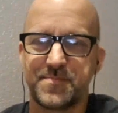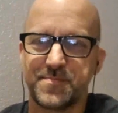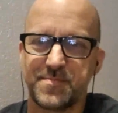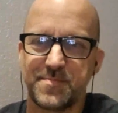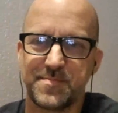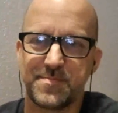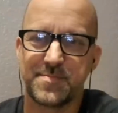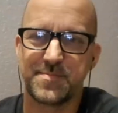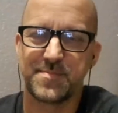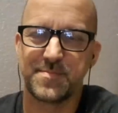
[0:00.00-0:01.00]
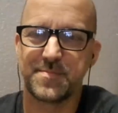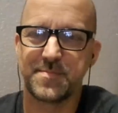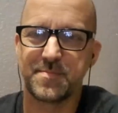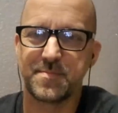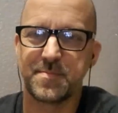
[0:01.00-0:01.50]

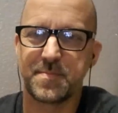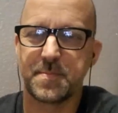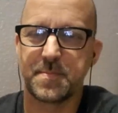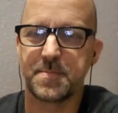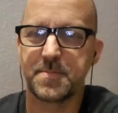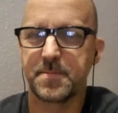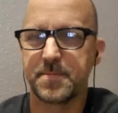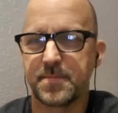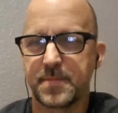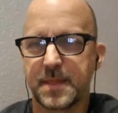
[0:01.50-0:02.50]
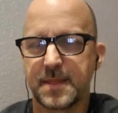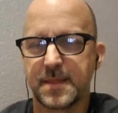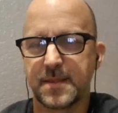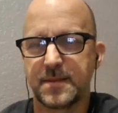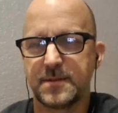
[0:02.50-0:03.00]

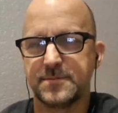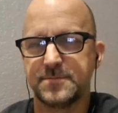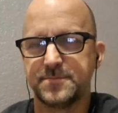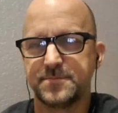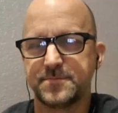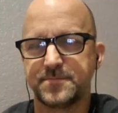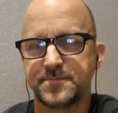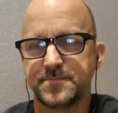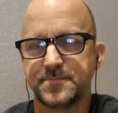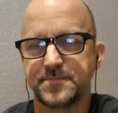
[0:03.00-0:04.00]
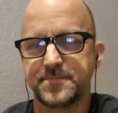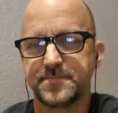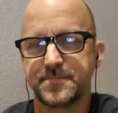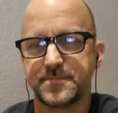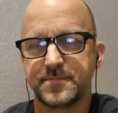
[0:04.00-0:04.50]

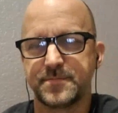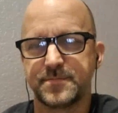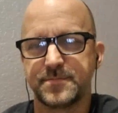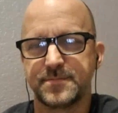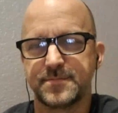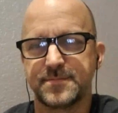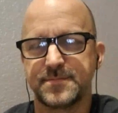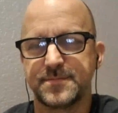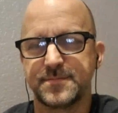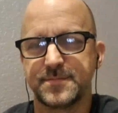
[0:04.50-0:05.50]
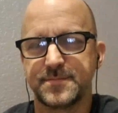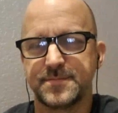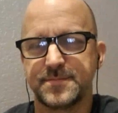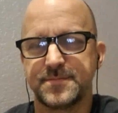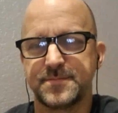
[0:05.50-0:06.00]

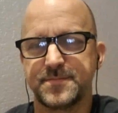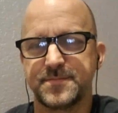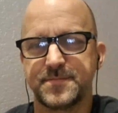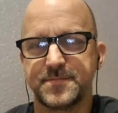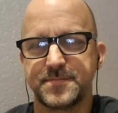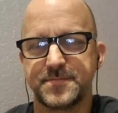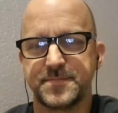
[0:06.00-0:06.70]
[no speech]